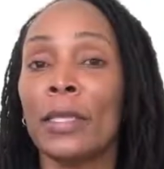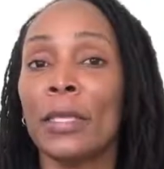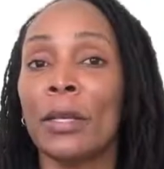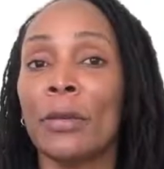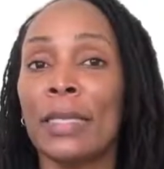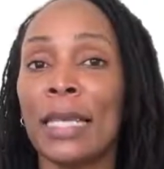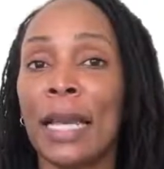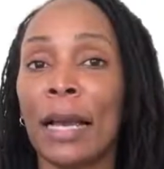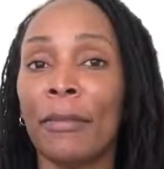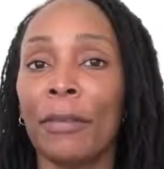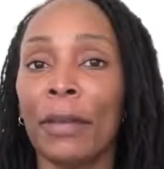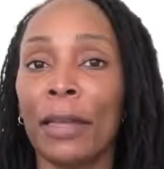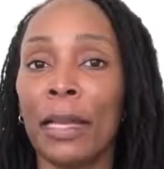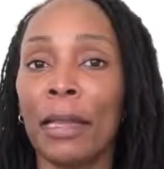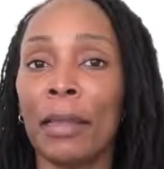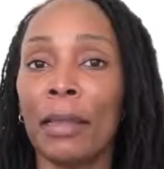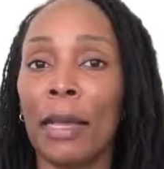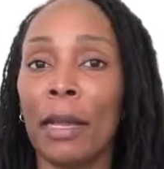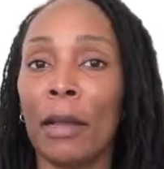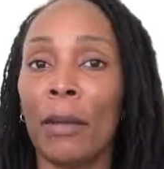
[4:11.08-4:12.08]
So
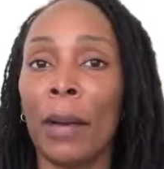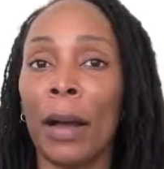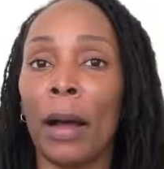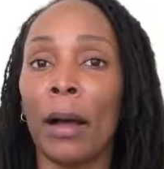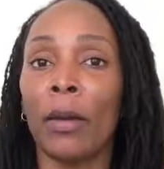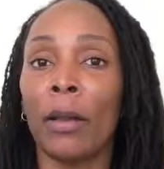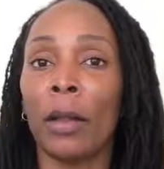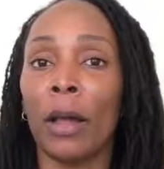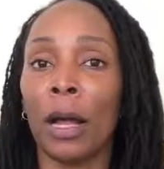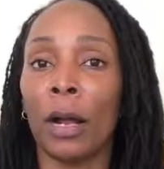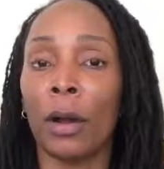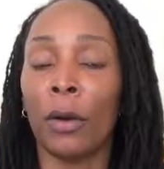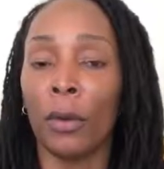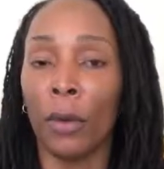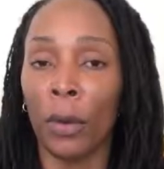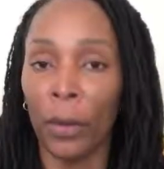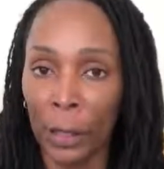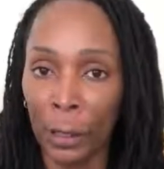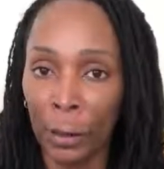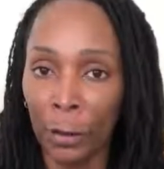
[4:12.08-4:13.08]
definitely think about
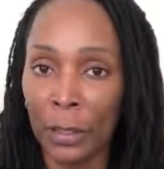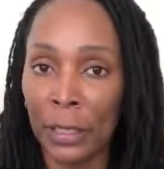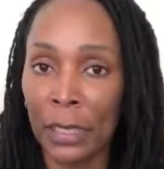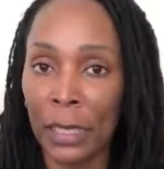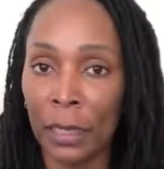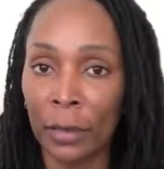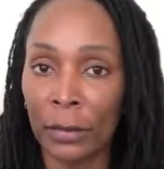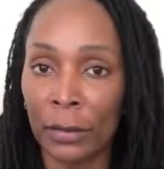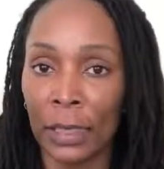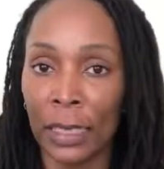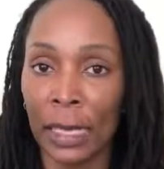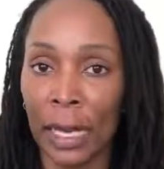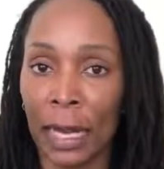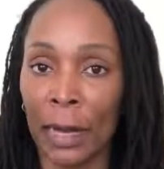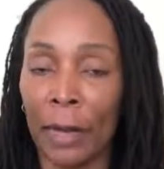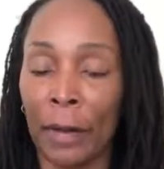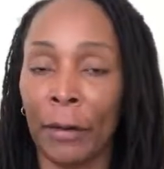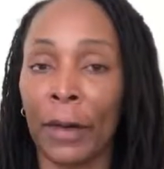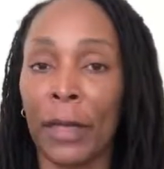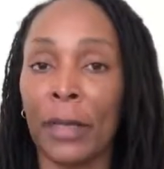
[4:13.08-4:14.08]
growing your skills in
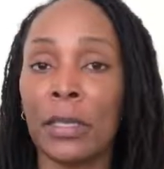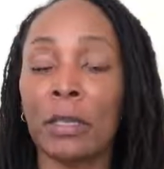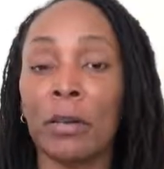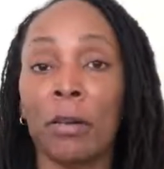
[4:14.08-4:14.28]
that area.